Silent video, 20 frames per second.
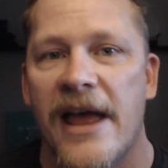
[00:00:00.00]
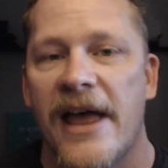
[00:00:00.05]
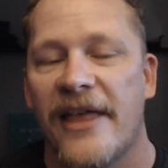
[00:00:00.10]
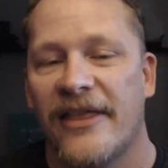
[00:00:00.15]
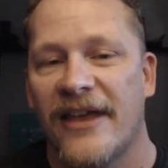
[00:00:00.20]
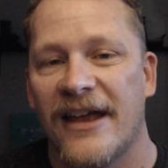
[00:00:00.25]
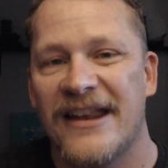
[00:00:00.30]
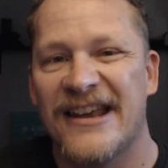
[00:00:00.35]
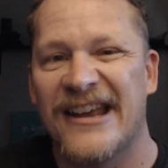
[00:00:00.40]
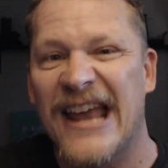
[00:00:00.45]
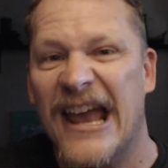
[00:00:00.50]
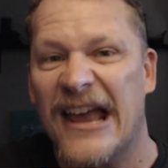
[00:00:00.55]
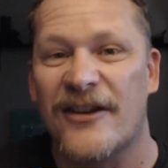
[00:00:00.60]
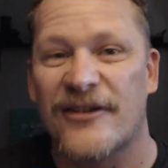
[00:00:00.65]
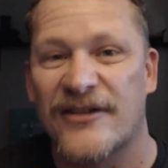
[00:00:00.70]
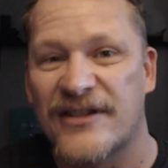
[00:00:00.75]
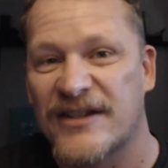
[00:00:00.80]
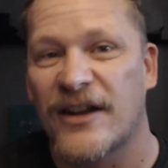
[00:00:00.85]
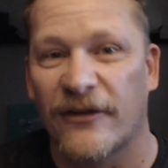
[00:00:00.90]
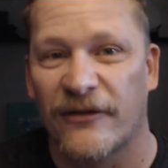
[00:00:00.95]
Then you get your
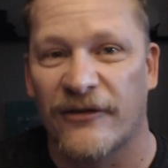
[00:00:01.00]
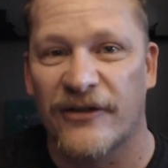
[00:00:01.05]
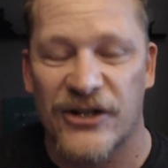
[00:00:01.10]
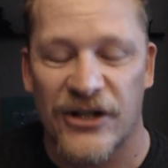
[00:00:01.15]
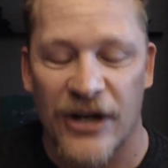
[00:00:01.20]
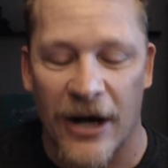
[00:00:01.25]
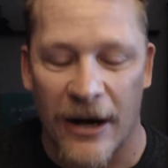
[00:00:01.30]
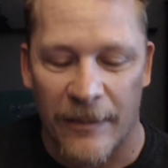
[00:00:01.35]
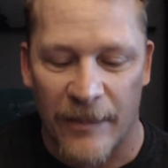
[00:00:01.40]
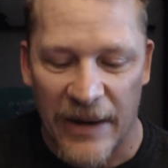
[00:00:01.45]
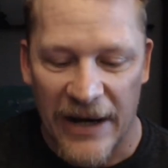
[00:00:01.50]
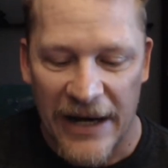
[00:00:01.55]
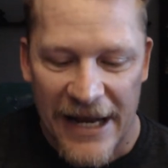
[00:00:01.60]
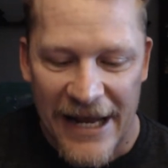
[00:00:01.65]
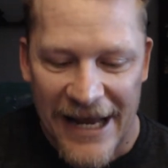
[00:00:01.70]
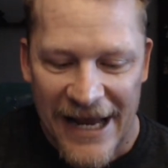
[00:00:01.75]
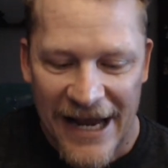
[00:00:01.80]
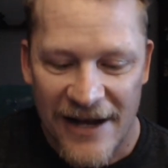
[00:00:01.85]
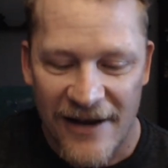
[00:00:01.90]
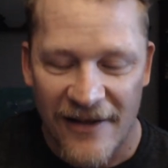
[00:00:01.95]
silver sharpie
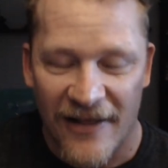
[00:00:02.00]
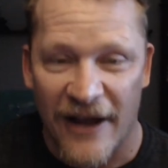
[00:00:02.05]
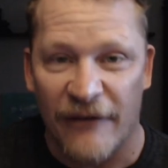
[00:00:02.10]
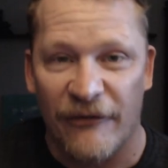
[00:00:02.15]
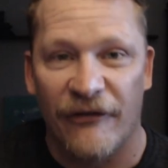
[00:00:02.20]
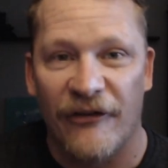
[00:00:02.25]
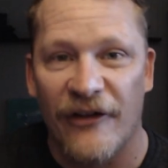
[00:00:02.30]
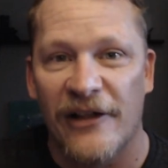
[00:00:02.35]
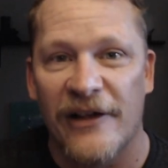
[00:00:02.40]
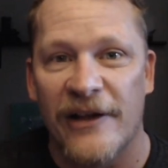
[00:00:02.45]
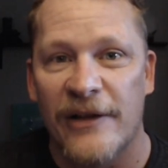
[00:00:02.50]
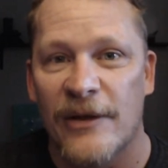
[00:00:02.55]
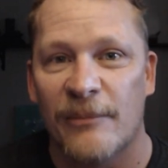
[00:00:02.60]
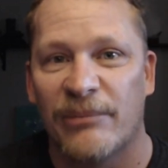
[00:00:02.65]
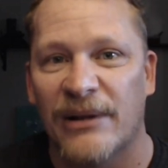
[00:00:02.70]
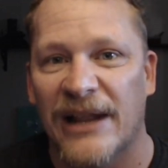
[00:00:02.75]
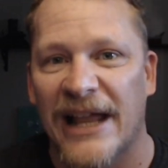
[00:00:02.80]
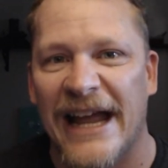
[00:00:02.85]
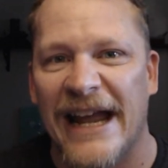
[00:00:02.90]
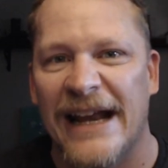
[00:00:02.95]
and you like fill in the
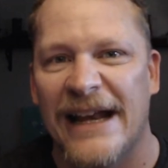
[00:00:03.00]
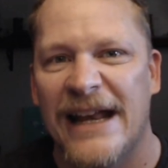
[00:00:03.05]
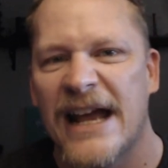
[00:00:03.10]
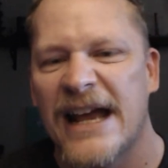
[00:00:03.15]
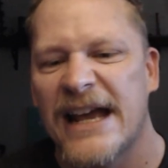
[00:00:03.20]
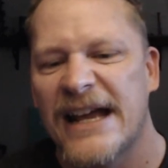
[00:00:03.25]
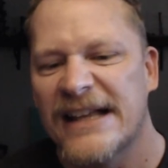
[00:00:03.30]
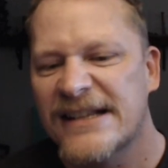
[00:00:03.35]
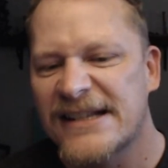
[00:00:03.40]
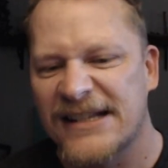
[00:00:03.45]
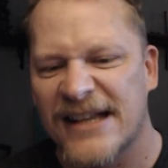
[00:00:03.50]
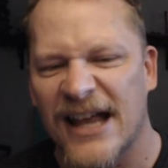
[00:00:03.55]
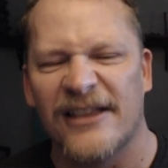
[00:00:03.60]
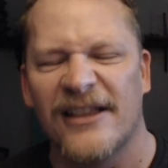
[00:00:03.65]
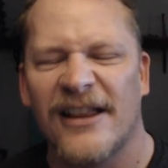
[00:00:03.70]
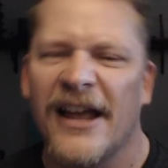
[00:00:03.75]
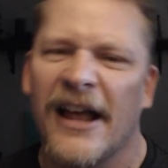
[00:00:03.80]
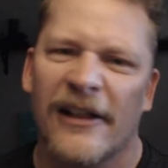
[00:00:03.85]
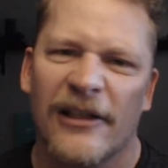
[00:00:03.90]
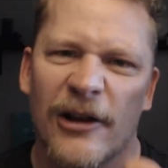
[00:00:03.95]
blade.
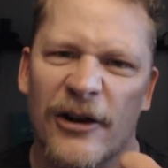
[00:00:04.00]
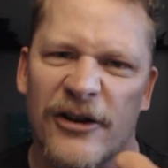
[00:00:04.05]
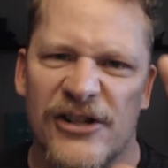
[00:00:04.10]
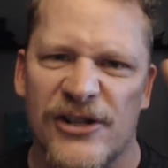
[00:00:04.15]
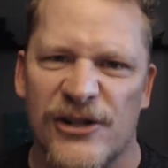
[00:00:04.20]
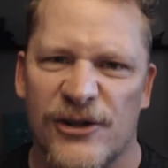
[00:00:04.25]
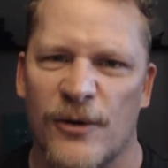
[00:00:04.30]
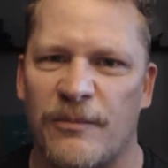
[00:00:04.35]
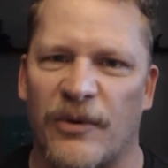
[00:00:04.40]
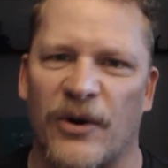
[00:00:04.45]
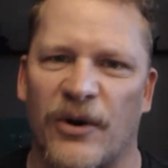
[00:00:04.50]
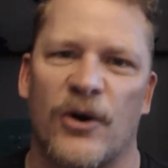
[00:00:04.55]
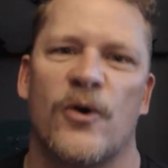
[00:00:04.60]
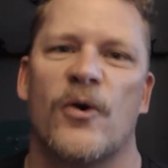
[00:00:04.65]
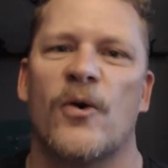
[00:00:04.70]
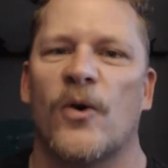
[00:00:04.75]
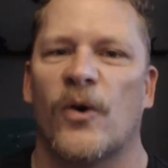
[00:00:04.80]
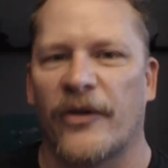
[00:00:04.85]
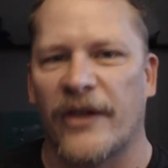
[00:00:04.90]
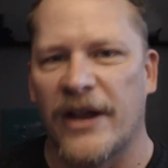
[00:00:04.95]
Suddenly it looks super
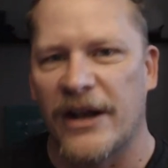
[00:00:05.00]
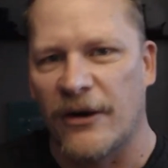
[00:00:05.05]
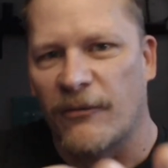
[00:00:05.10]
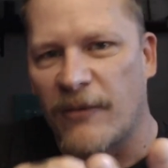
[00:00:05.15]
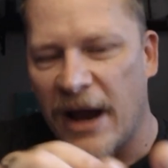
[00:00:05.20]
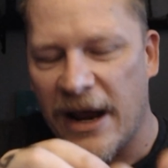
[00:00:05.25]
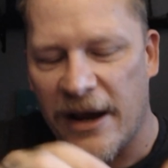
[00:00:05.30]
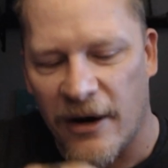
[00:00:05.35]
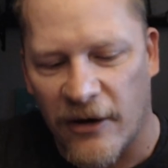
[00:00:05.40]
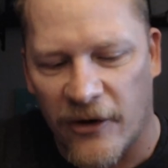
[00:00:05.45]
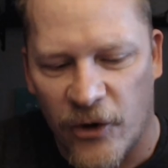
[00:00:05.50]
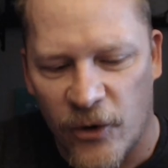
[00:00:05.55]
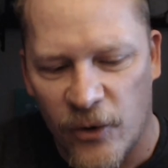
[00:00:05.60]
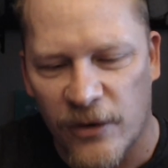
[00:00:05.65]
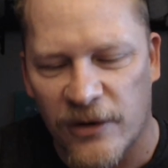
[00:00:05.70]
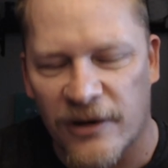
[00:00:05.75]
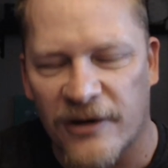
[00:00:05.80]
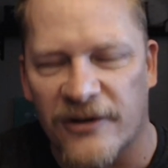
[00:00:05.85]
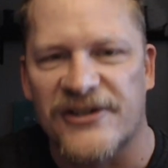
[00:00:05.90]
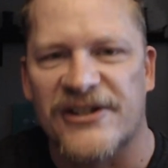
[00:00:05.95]
cool. Then you write your cool
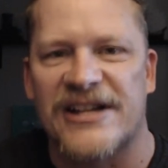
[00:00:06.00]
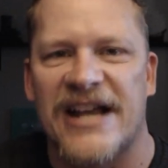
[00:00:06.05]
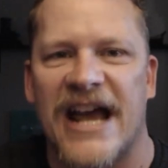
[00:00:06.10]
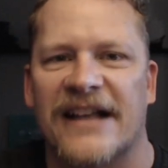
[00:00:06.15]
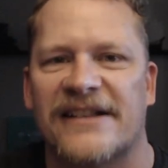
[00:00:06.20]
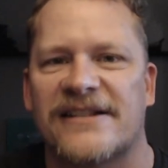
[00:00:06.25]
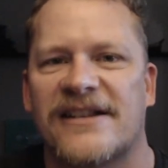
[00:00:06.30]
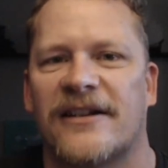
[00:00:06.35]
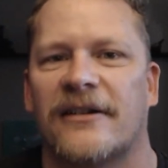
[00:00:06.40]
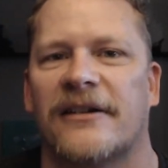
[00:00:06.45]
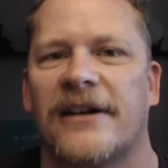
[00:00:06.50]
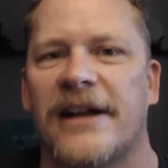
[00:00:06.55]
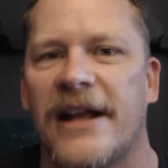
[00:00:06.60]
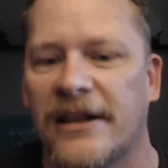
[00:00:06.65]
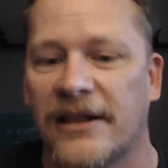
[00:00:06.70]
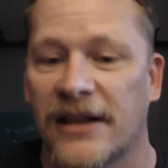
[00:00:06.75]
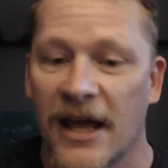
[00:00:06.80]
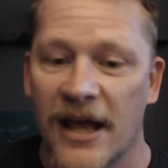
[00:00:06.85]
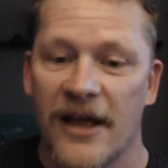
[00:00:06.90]
little stats underneath.